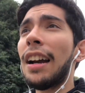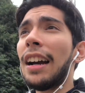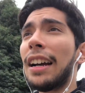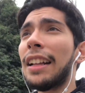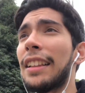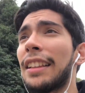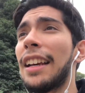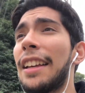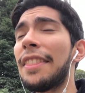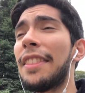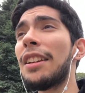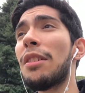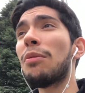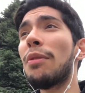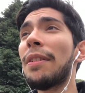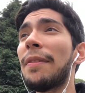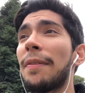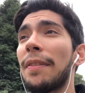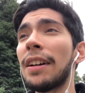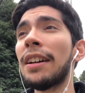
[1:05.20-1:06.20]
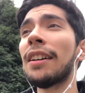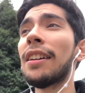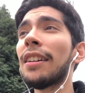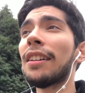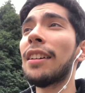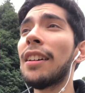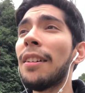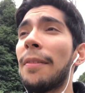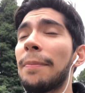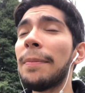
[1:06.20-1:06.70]
And I think we've
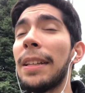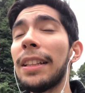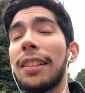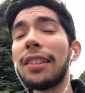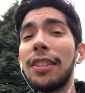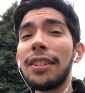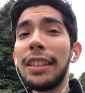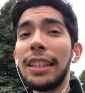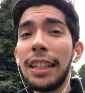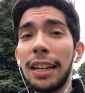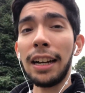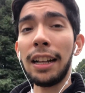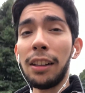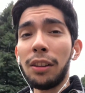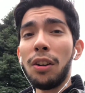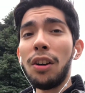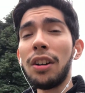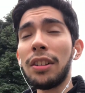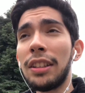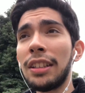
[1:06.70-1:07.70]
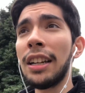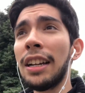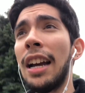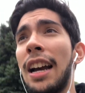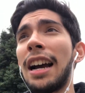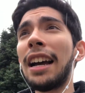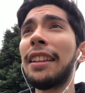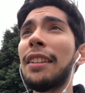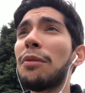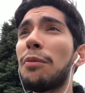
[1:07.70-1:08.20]
been learning a lot,
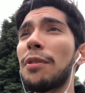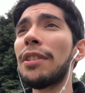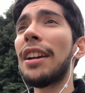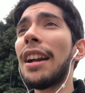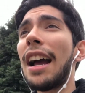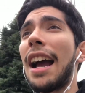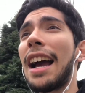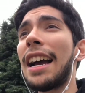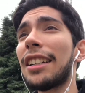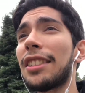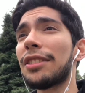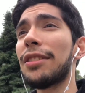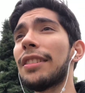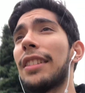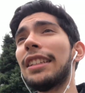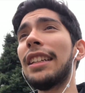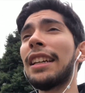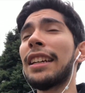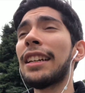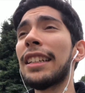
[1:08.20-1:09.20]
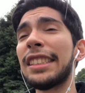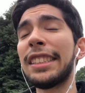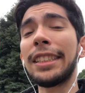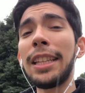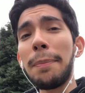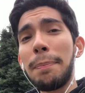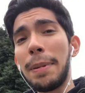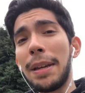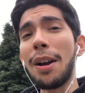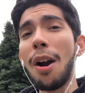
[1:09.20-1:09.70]
and we're actually
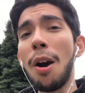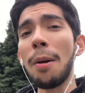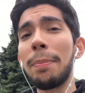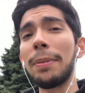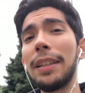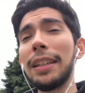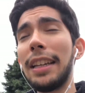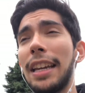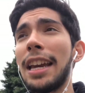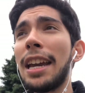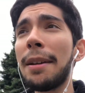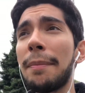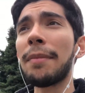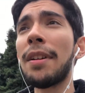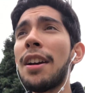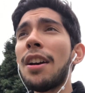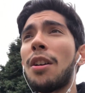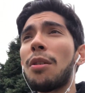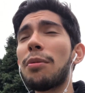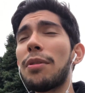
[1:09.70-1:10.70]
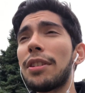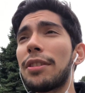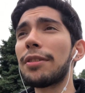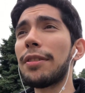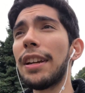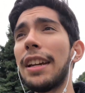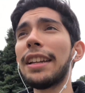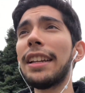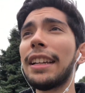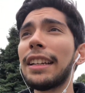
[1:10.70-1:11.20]
stepping up the game. We're
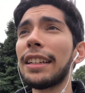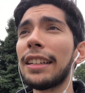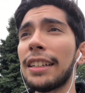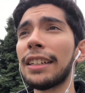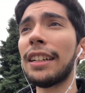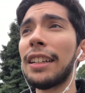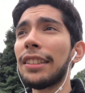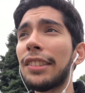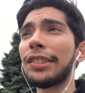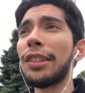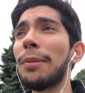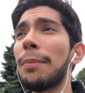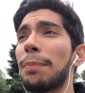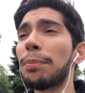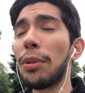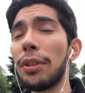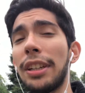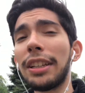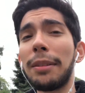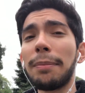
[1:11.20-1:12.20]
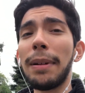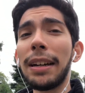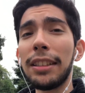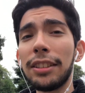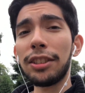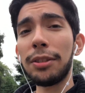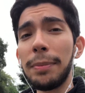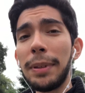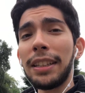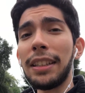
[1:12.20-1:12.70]
creating some project
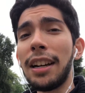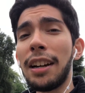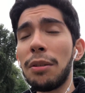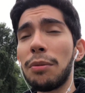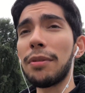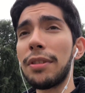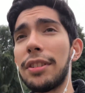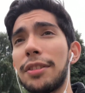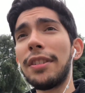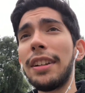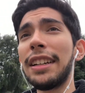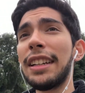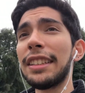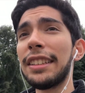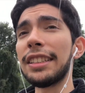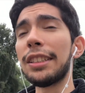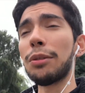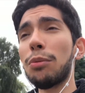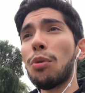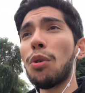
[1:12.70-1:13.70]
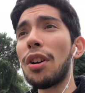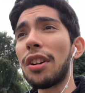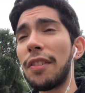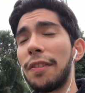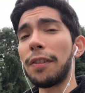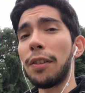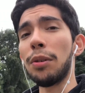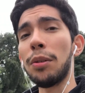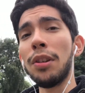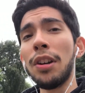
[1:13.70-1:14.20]
management, and we're creating this
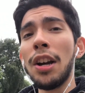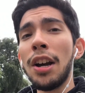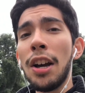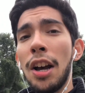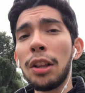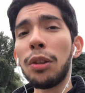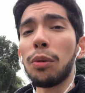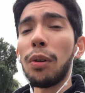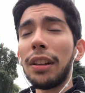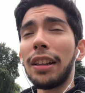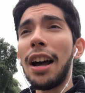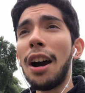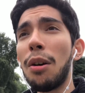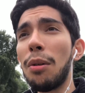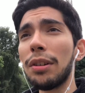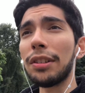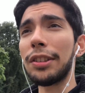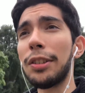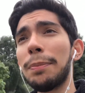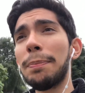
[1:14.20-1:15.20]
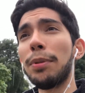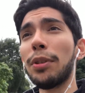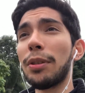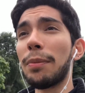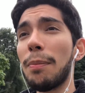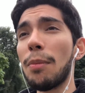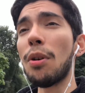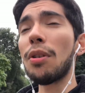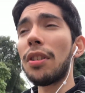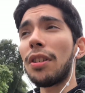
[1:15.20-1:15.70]
workflow to allow us to
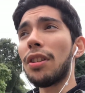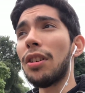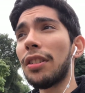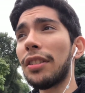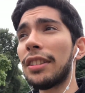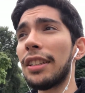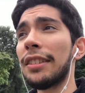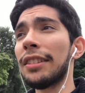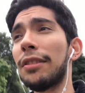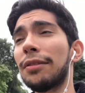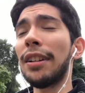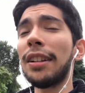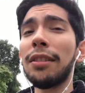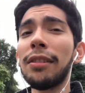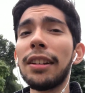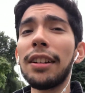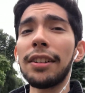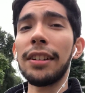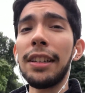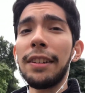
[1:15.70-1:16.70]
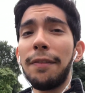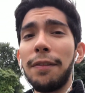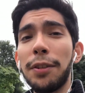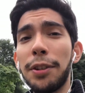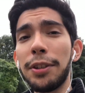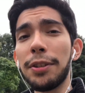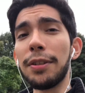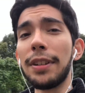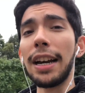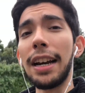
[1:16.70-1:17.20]
put more content regularly
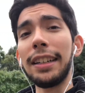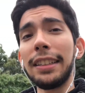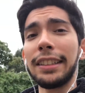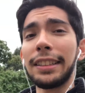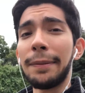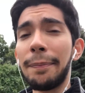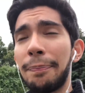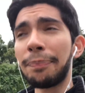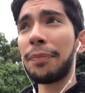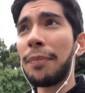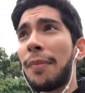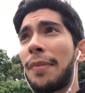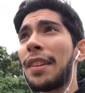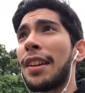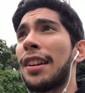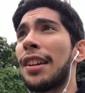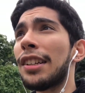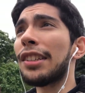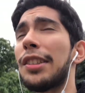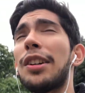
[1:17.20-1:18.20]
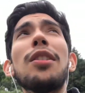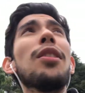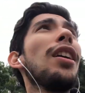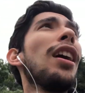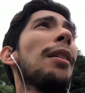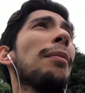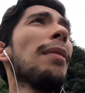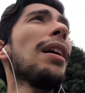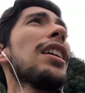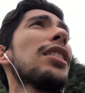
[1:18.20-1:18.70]
for you guys. So
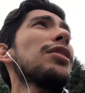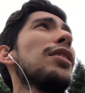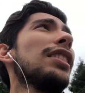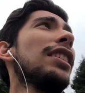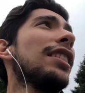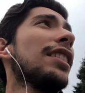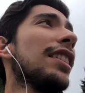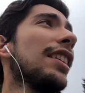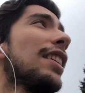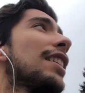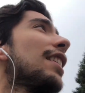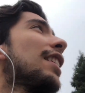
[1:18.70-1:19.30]
I'm actually